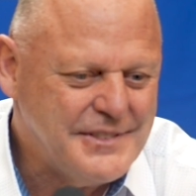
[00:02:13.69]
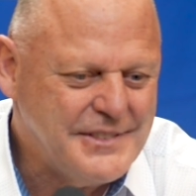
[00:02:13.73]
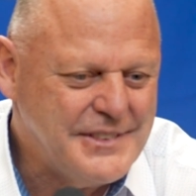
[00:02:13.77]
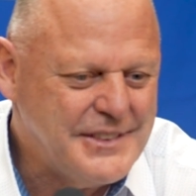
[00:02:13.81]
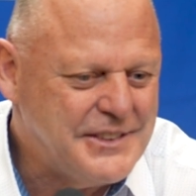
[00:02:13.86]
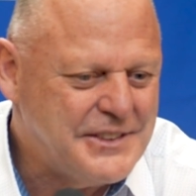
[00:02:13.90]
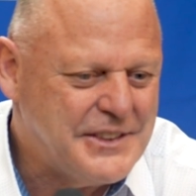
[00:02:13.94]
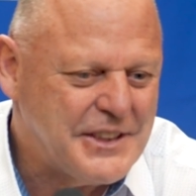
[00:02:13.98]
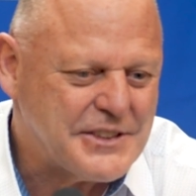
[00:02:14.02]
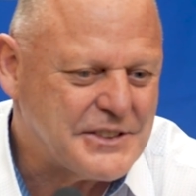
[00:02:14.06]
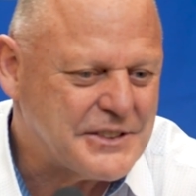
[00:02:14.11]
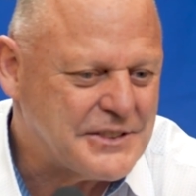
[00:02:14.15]

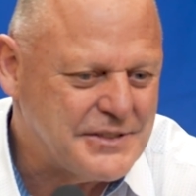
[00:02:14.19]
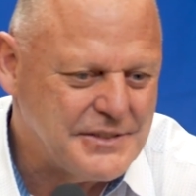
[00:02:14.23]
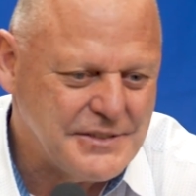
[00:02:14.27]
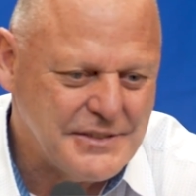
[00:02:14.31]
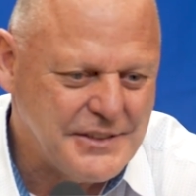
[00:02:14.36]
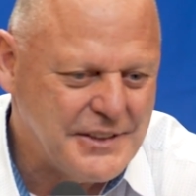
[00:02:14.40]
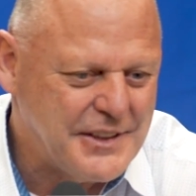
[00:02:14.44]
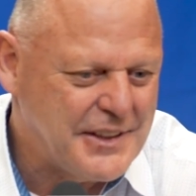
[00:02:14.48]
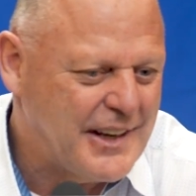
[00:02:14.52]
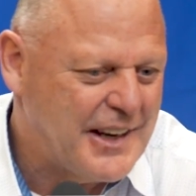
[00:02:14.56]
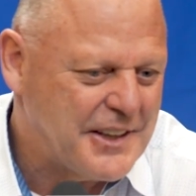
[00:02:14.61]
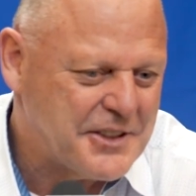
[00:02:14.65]
you
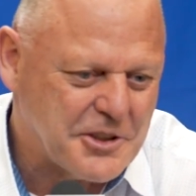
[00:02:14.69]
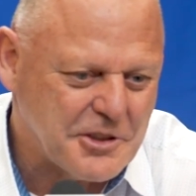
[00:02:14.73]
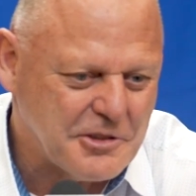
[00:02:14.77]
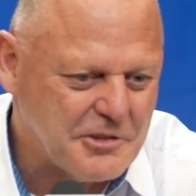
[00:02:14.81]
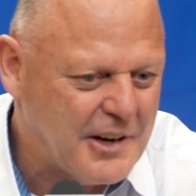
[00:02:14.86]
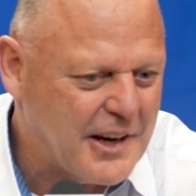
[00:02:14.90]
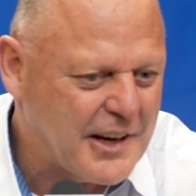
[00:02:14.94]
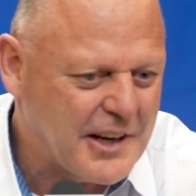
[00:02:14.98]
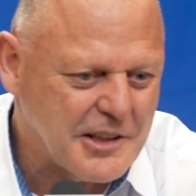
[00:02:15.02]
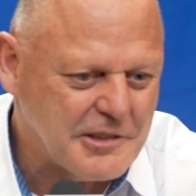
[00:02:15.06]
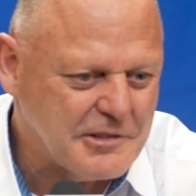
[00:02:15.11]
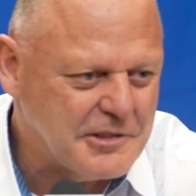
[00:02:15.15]
got your
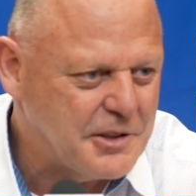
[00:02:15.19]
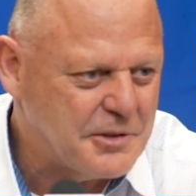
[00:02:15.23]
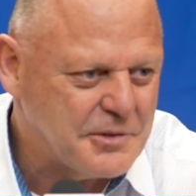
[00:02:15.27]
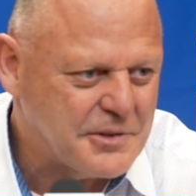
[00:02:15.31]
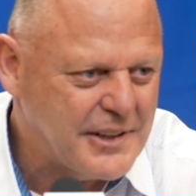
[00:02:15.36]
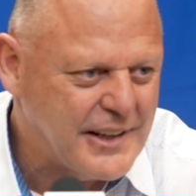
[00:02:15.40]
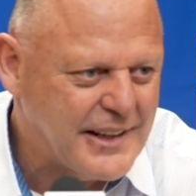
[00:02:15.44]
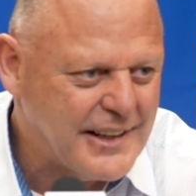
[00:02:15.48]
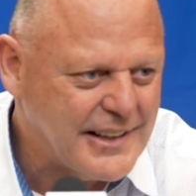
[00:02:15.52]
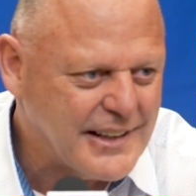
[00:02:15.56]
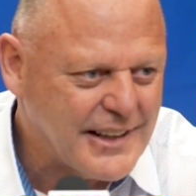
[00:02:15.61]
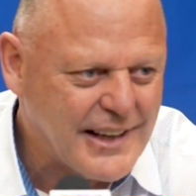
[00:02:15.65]
regular
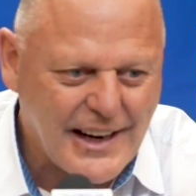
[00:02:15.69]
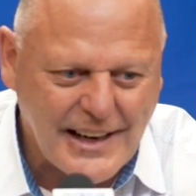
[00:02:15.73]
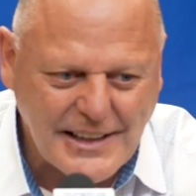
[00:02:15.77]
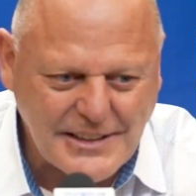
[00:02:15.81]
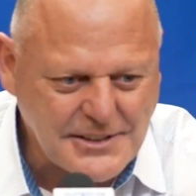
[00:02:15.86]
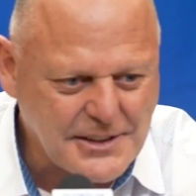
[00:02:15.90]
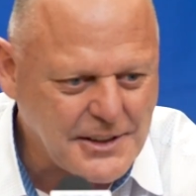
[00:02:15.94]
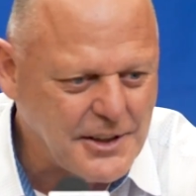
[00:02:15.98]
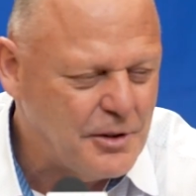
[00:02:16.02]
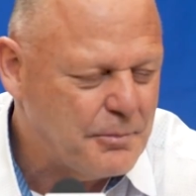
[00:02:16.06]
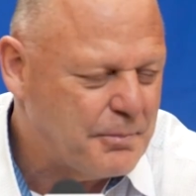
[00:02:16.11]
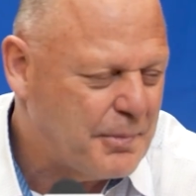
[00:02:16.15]
routine.
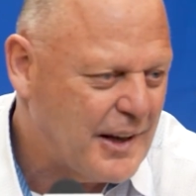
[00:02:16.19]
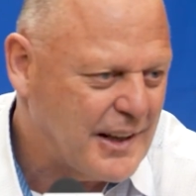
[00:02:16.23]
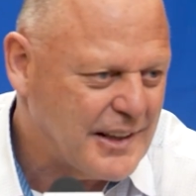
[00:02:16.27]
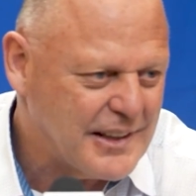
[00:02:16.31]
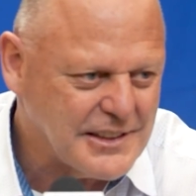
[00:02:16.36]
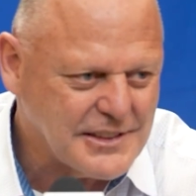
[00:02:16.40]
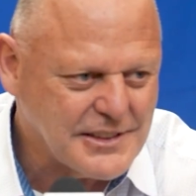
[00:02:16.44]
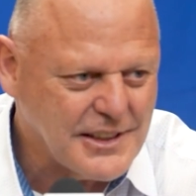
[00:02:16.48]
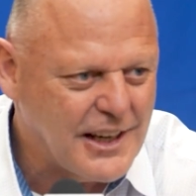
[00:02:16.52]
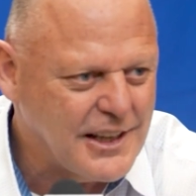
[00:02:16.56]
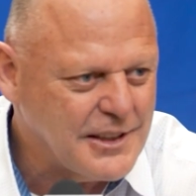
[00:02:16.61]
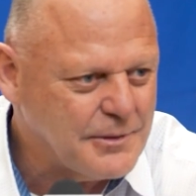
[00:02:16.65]
Guys kill
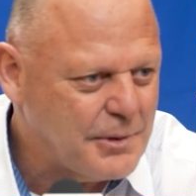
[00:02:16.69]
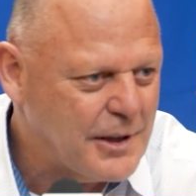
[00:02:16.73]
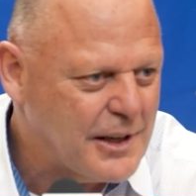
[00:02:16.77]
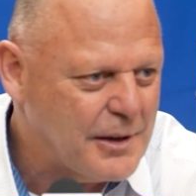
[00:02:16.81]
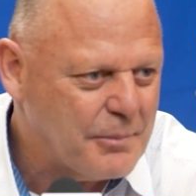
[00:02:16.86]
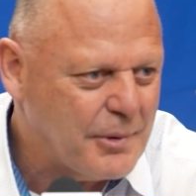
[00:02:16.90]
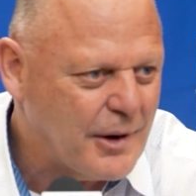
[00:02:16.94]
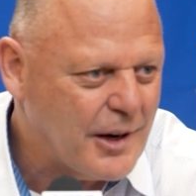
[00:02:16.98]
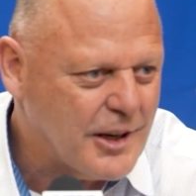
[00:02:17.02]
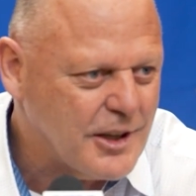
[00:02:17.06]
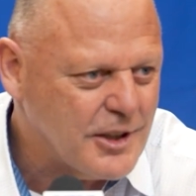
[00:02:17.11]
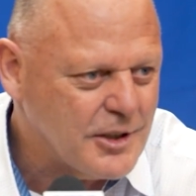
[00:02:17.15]
penalties, guys play
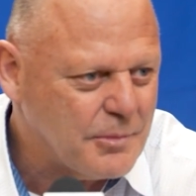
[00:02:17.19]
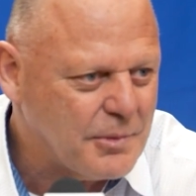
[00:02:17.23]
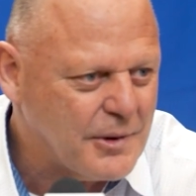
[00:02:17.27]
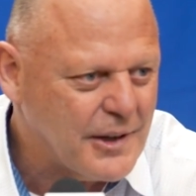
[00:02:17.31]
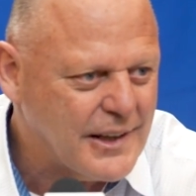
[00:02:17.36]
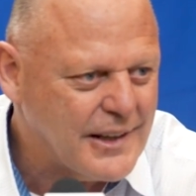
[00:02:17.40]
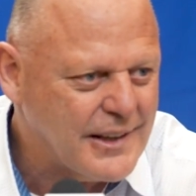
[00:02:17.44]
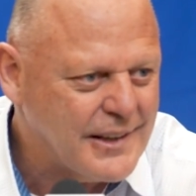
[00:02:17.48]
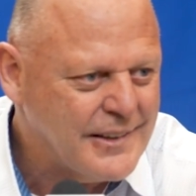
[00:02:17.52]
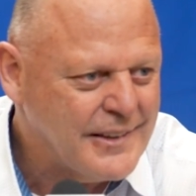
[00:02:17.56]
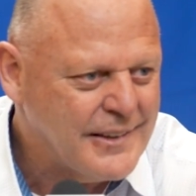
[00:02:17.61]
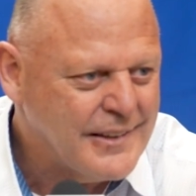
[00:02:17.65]
power
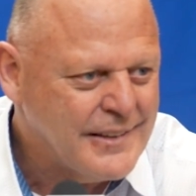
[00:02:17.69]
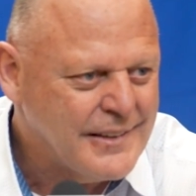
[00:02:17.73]
play.